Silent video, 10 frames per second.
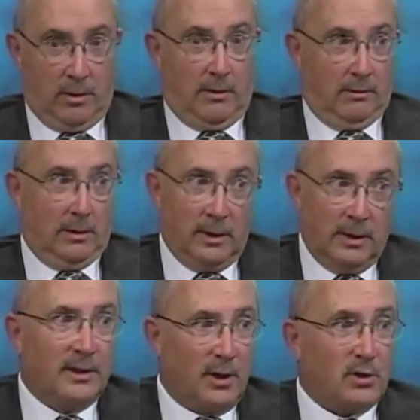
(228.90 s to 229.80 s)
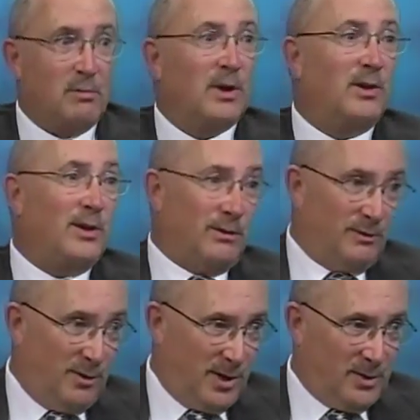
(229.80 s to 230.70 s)
So that's a big deal
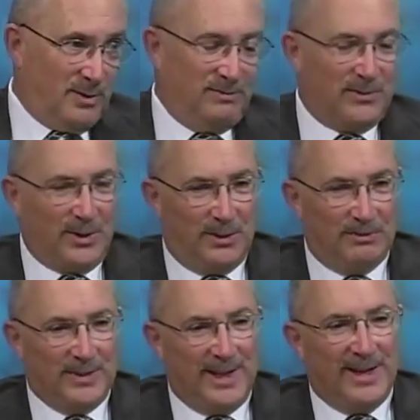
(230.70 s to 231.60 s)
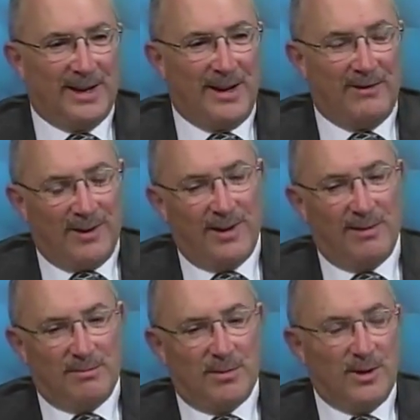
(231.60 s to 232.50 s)
for us. Mm. So. Uh,
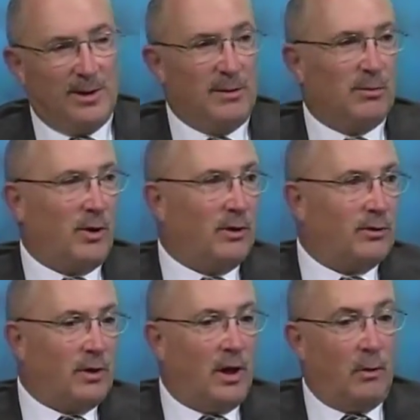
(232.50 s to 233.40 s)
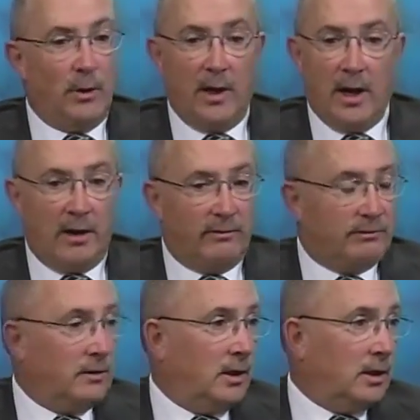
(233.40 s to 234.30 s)
very mm. pretty neat place. Uh, we have
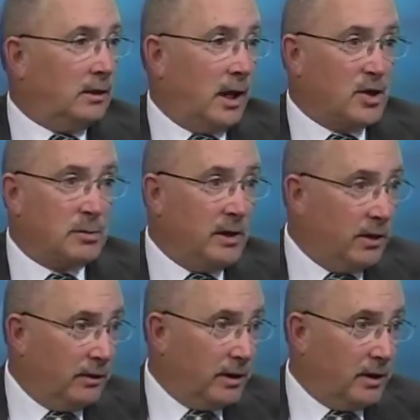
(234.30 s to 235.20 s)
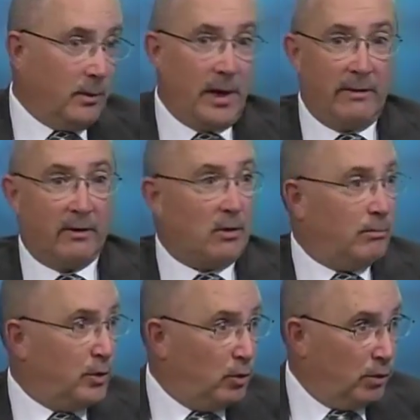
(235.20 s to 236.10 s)
uh, high-speed internet. We have a
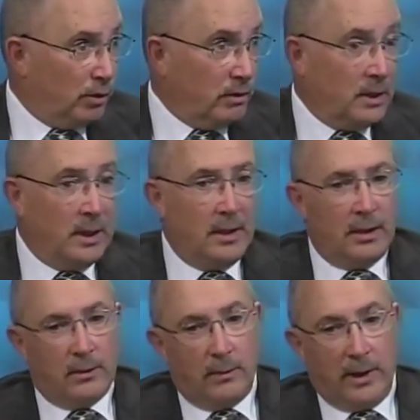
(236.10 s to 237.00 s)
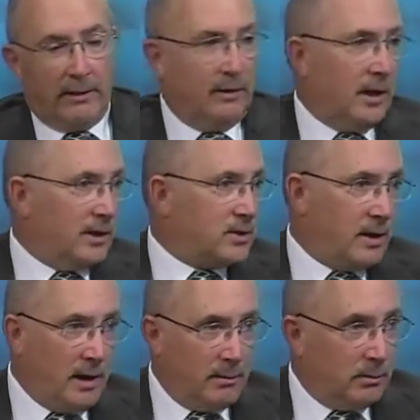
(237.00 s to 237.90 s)
computer we have a nice
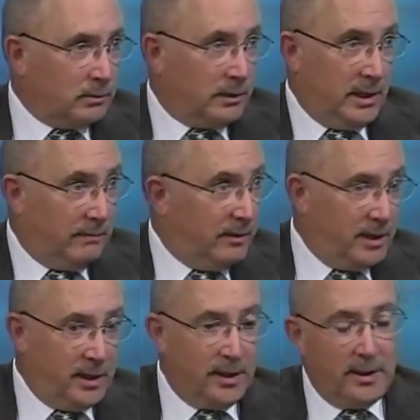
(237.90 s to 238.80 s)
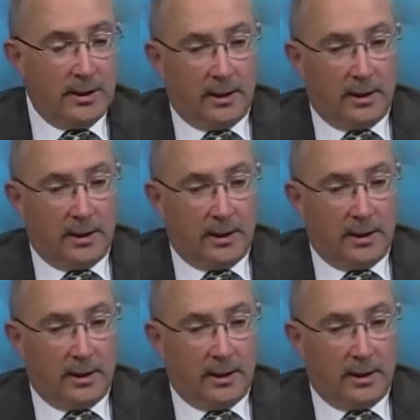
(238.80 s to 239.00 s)
cable TV.